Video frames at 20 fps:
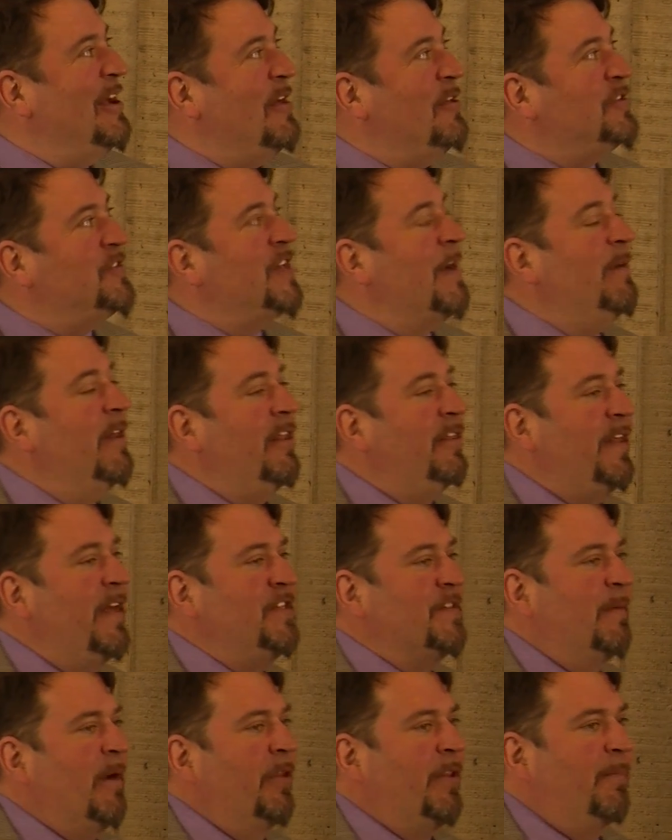Some of the
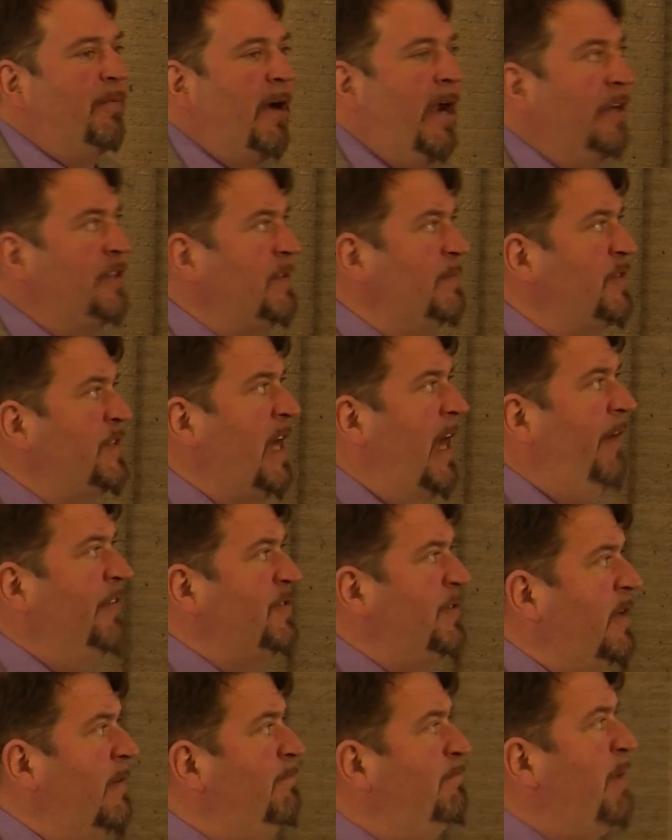things about the products
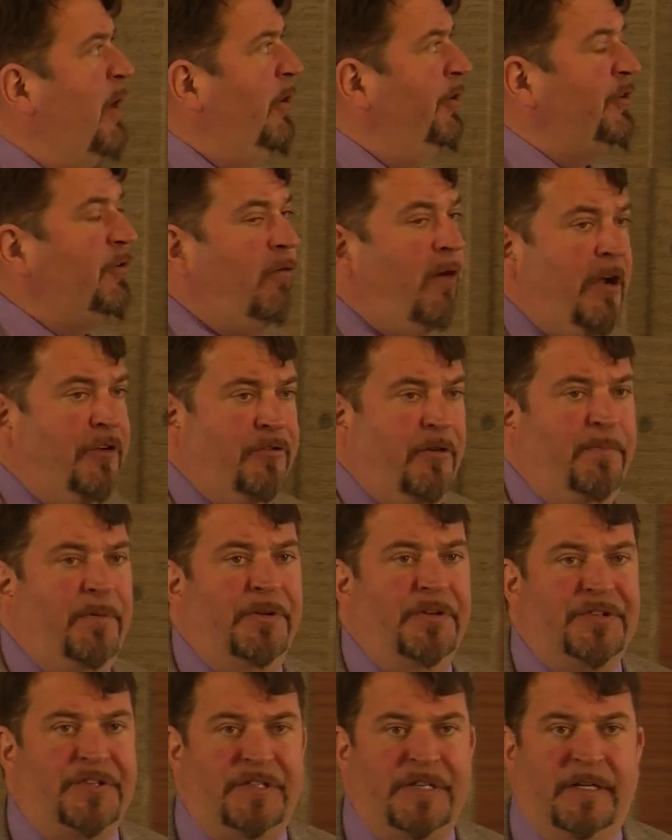themselves, they're both quadruple
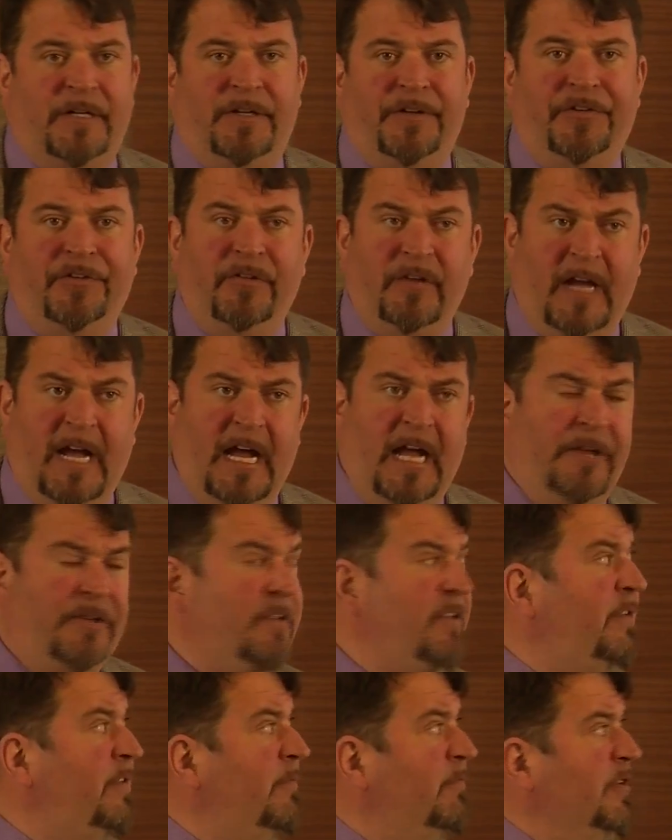distilled
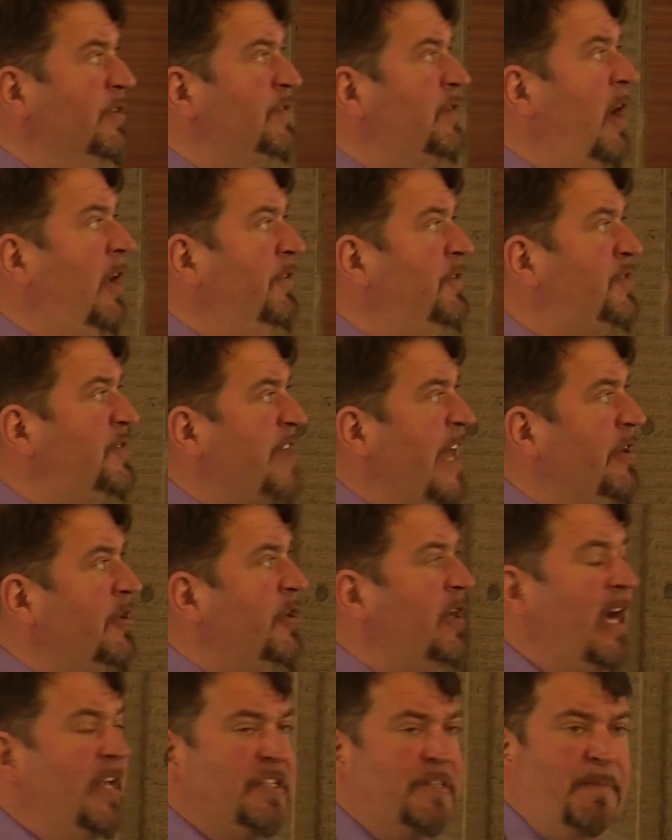and what's called center
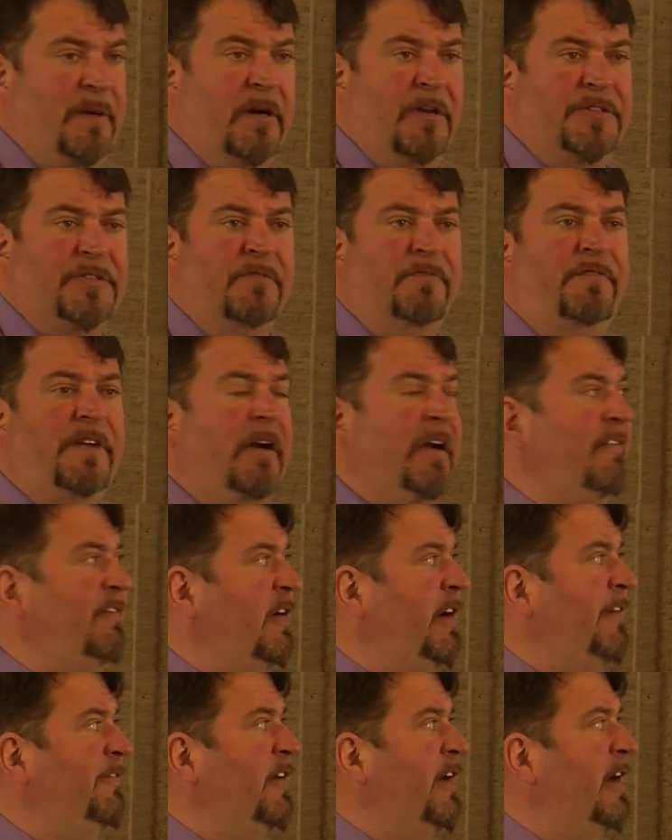cut spirits, so very,
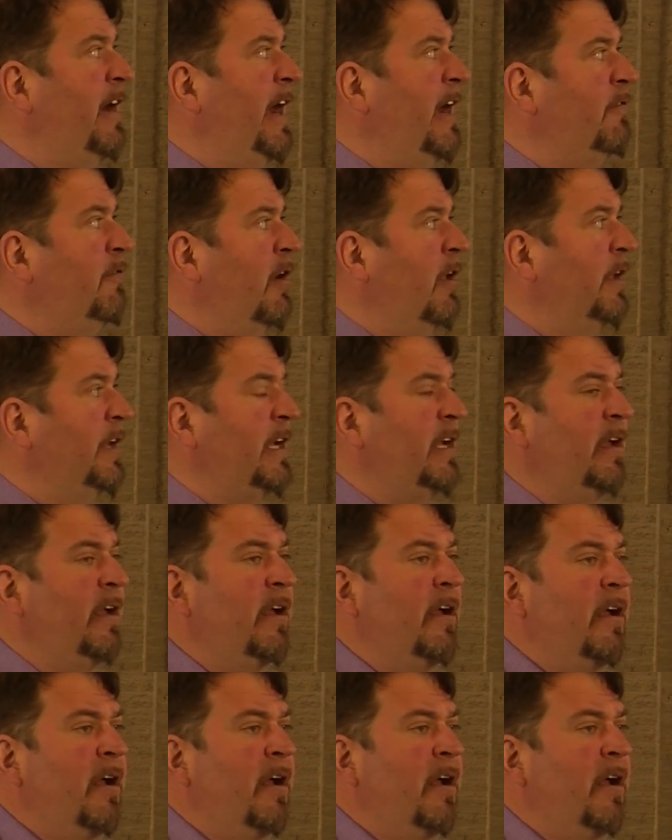very, very high quality.